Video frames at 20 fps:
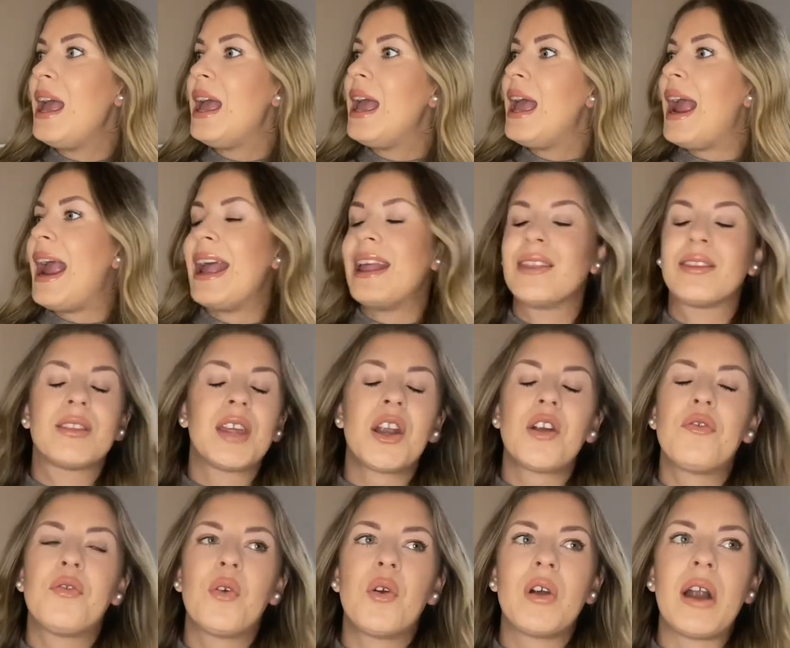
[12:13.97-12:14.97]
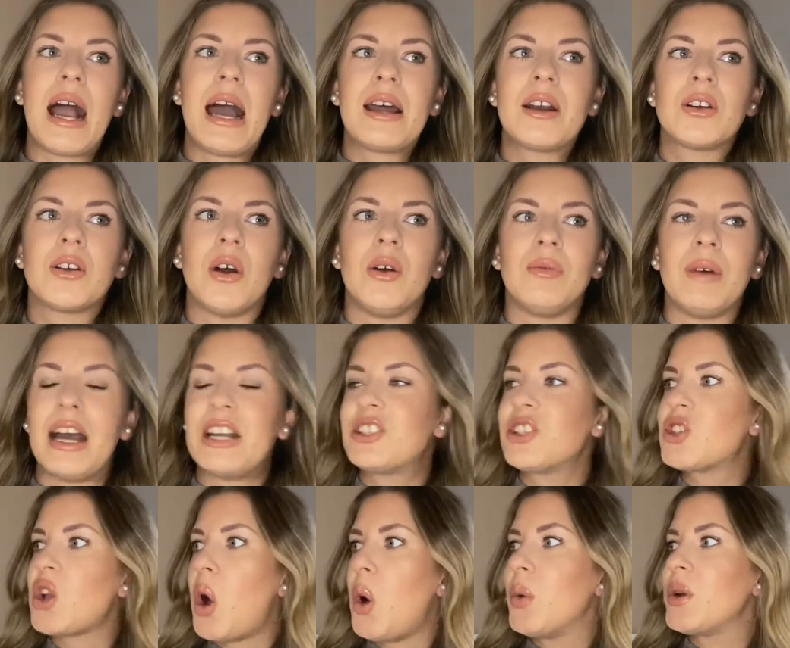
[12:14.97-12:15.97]
And therefore, I don't know, I
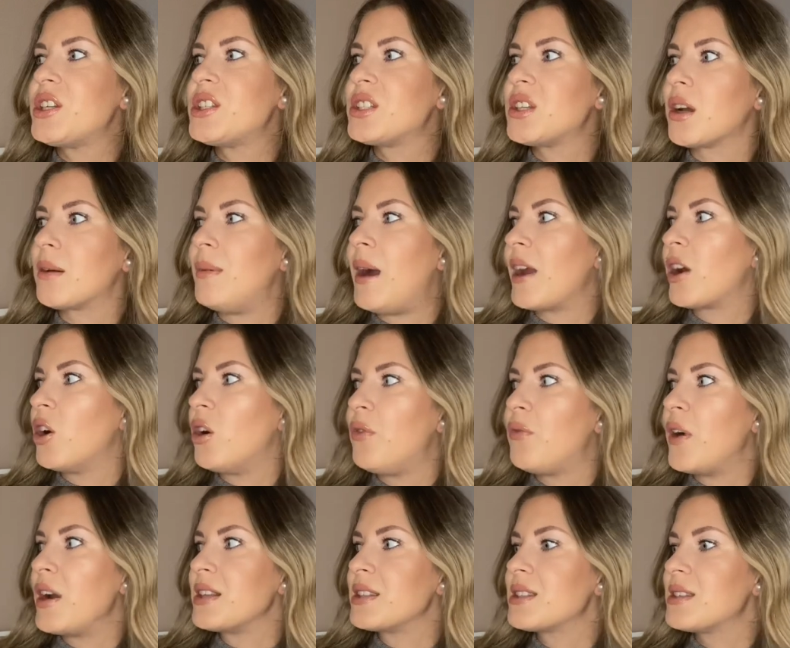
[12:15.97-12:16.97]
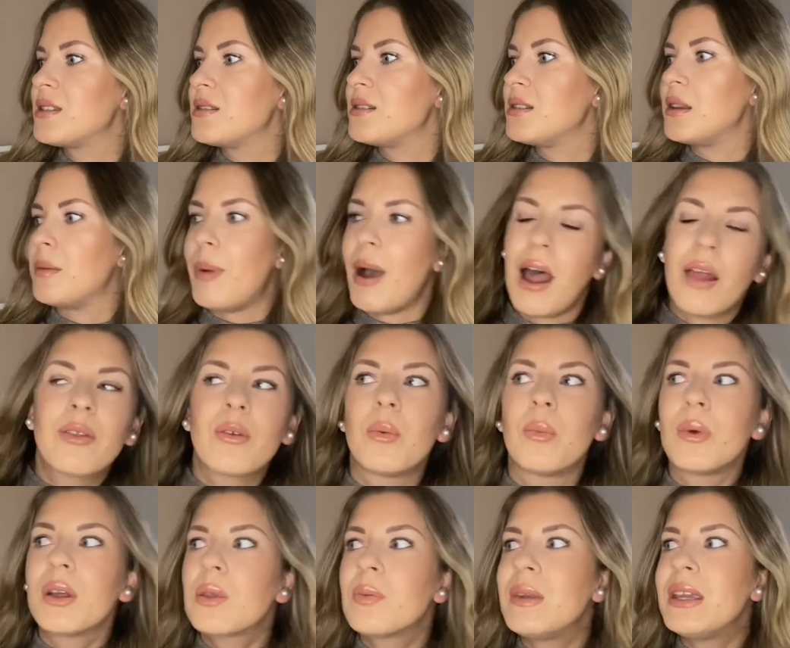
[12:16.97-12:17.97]
just always took my girlfriends to the bathroom
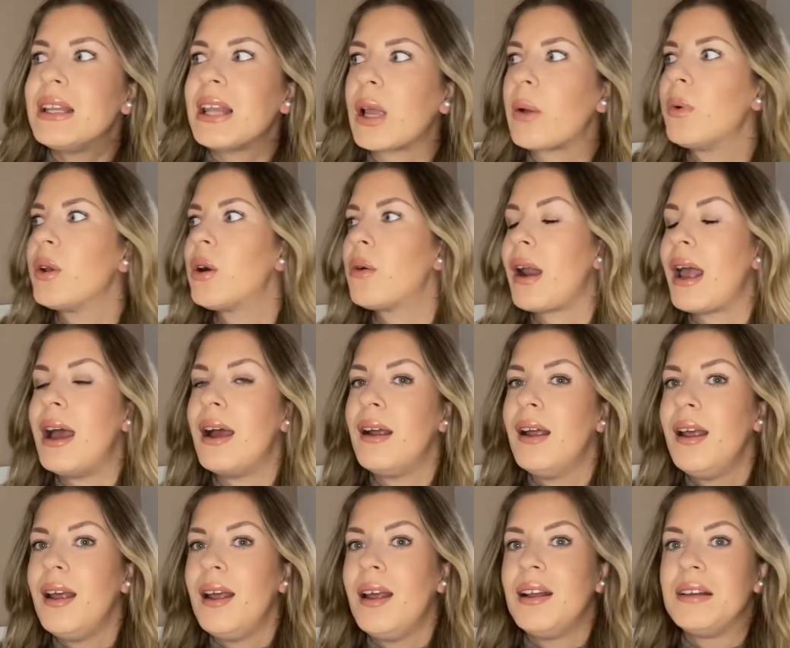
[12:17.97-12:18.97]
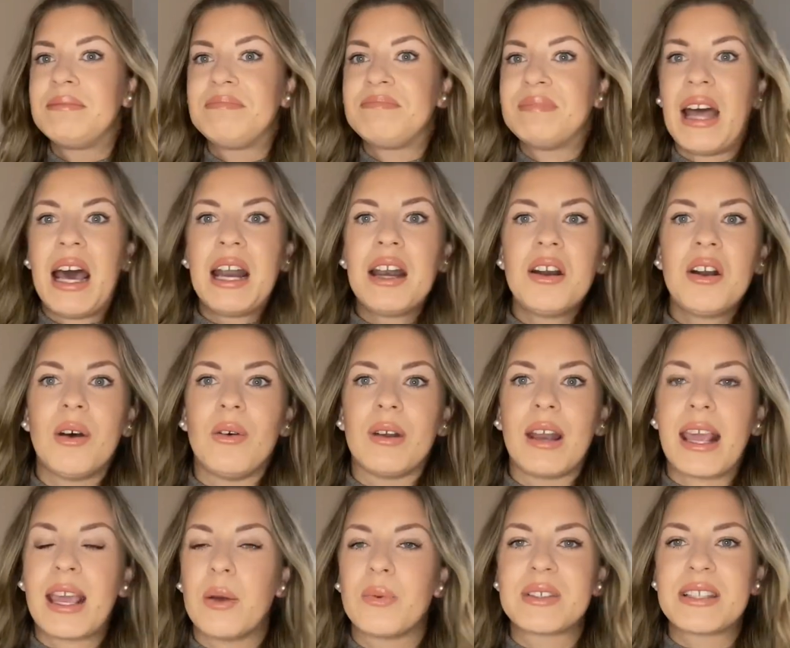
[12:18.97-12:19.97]
with me. Like we don't, I don't know,
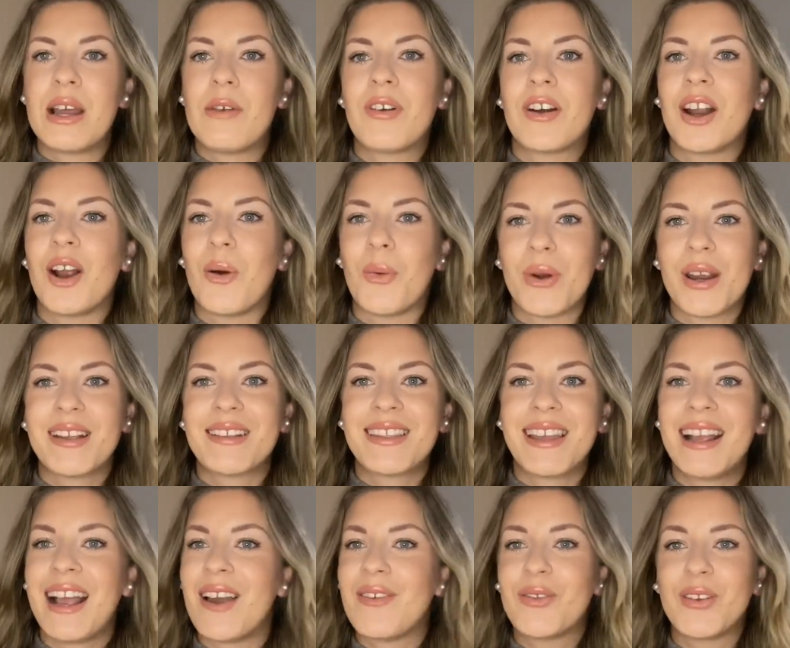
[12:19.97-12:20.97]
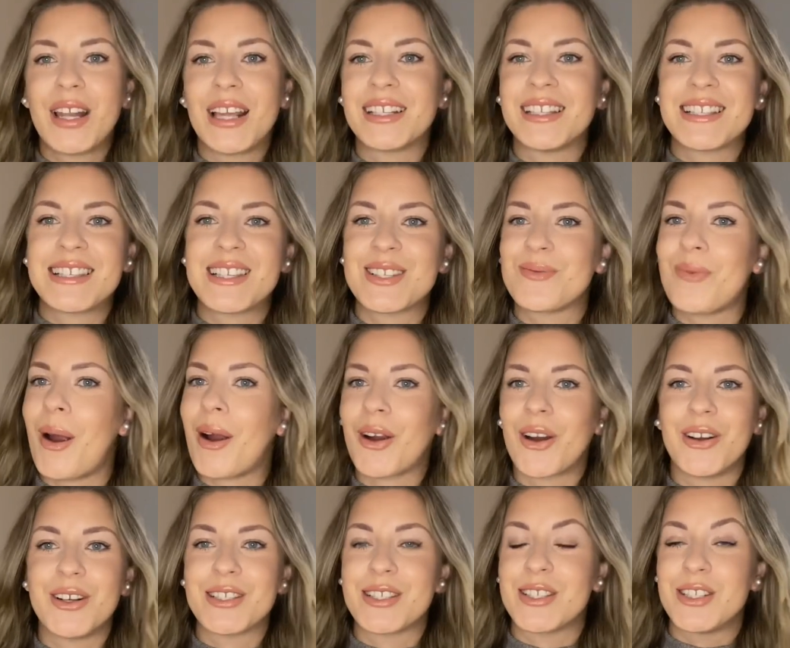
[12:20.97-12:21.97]
like it was never a weird thing. I feel like this is what
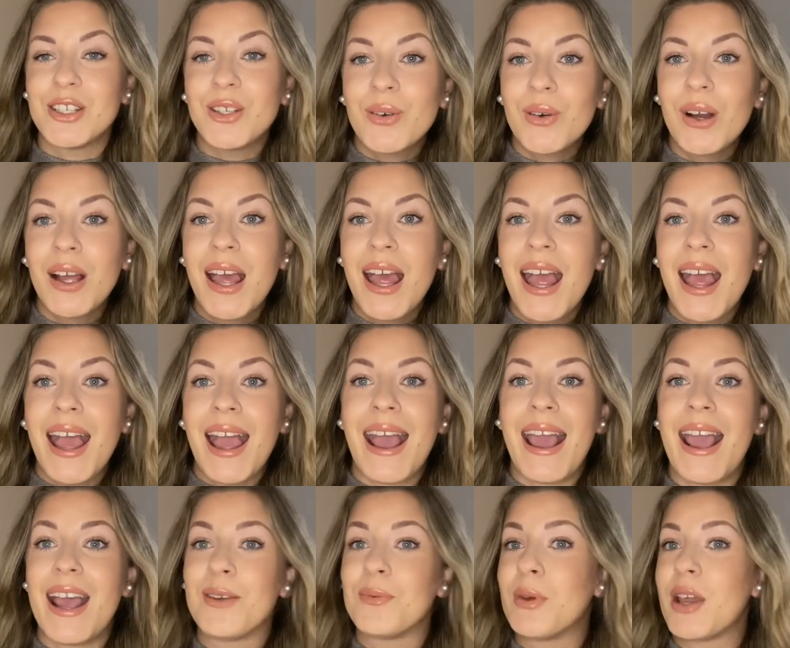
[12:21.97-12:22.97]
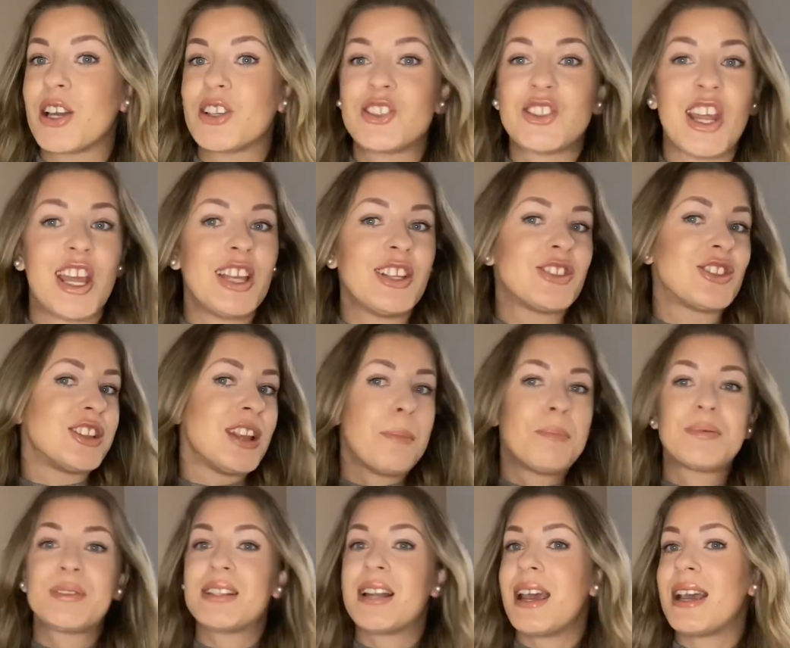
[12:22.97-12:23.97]
girls do. And we exchange
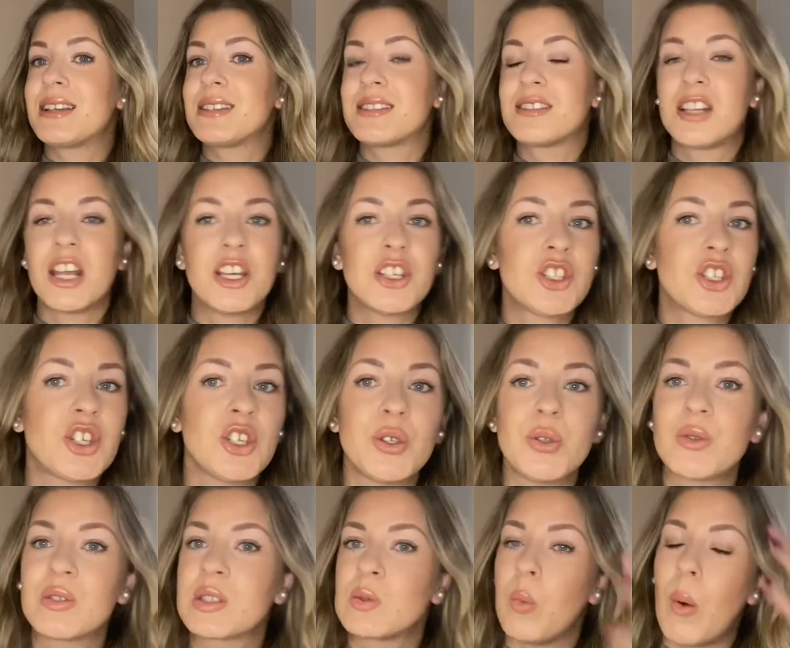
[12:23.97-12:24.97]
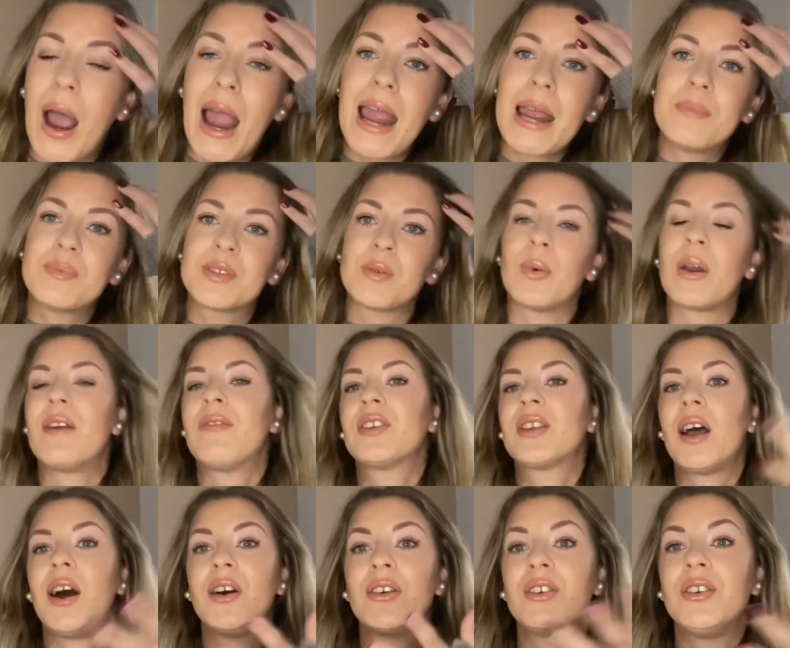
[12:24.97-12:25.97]
lipsticks, tissues, wipes, whatever the
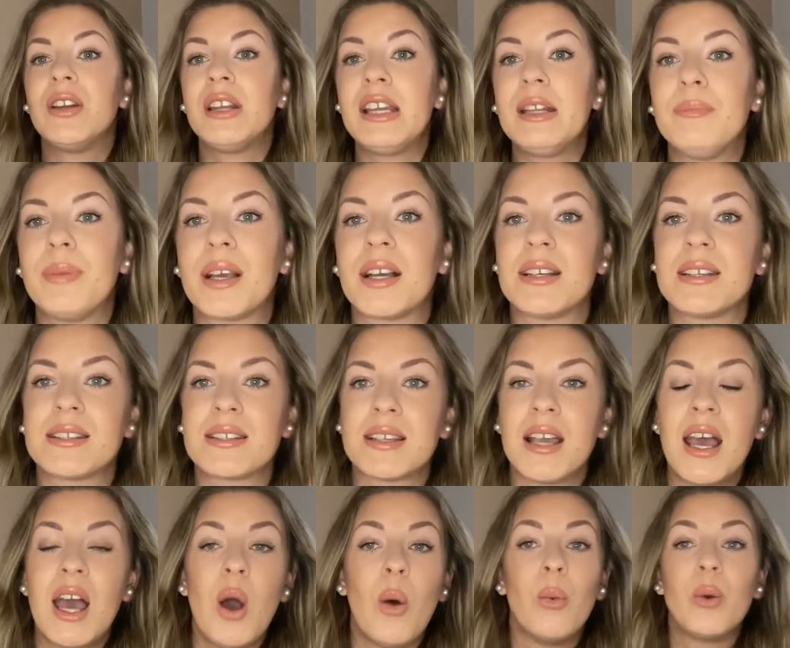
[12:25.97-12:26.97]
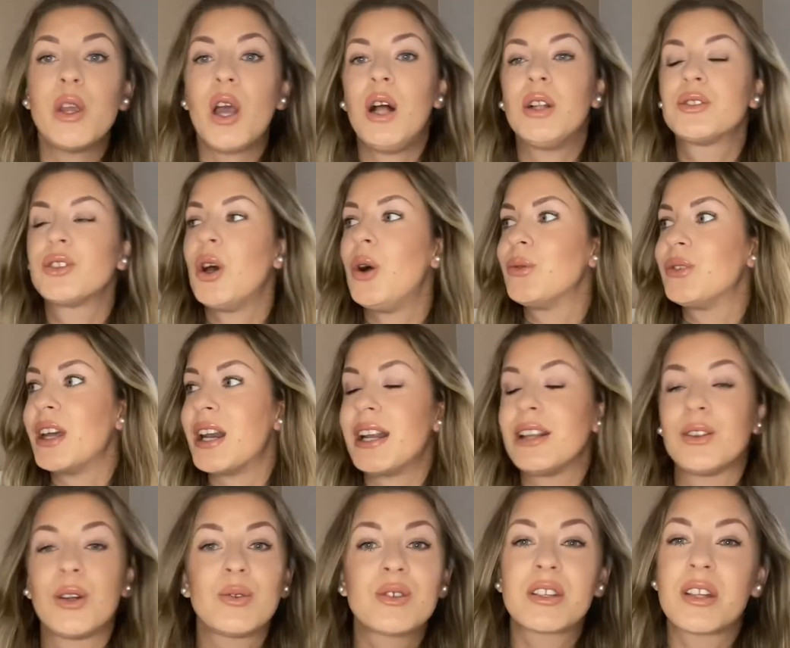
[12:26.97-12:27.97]
hell you need. Because we all know that in
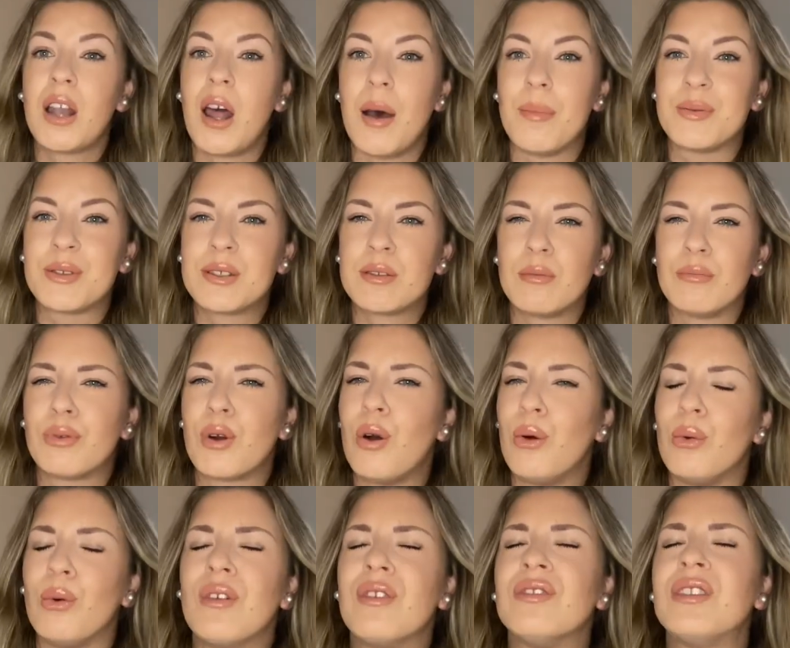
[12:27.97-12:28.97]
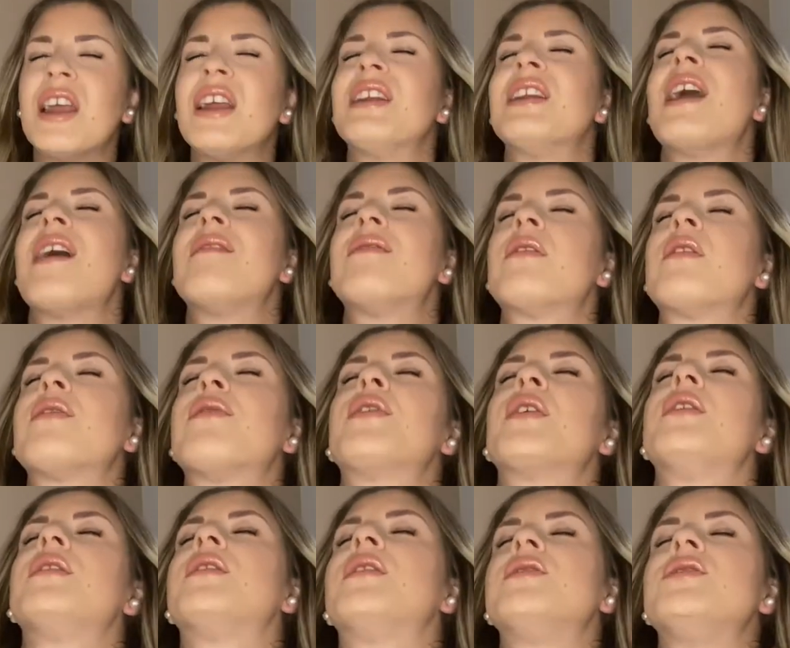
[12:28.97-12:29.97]
those clubs, bro, they never
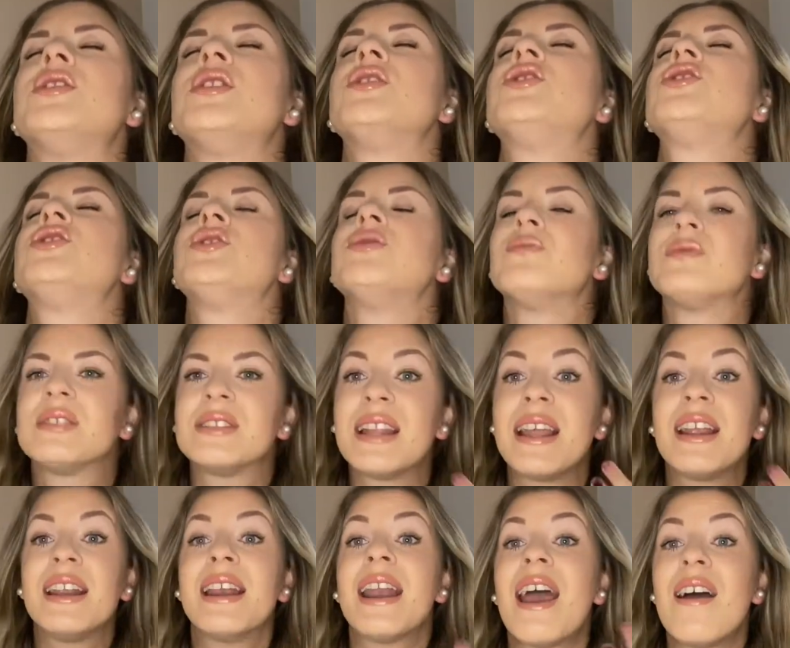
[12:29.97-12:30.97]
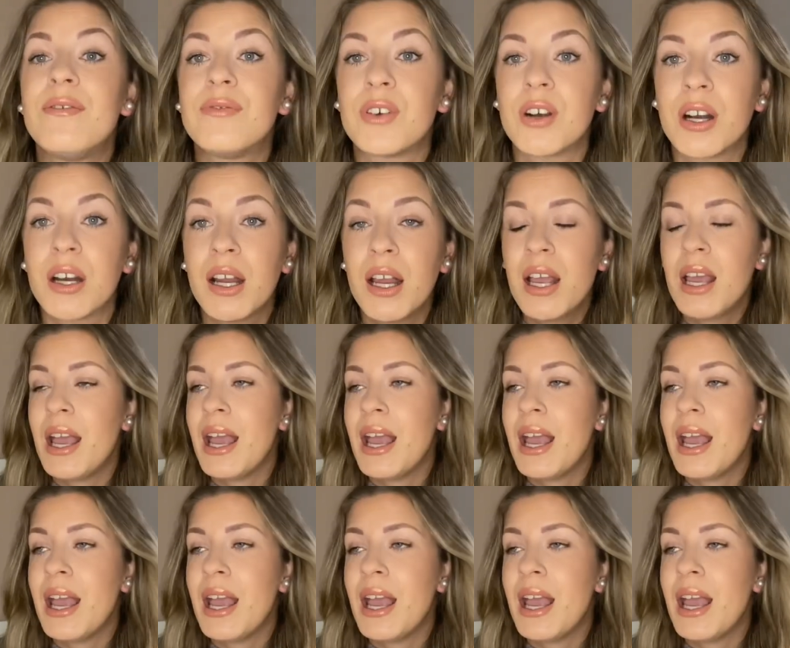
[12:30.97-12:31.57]
fill the tissues. They never.